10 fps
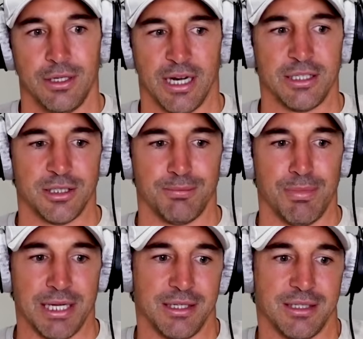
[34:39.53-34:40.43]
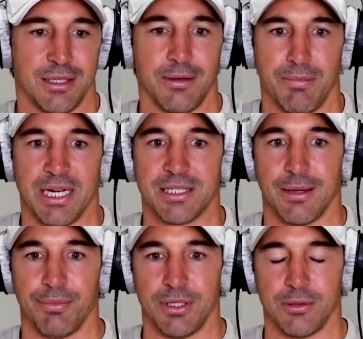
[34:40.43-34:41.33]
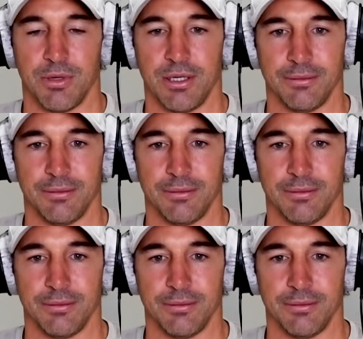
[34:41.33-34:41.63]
it just meant it meant something to me.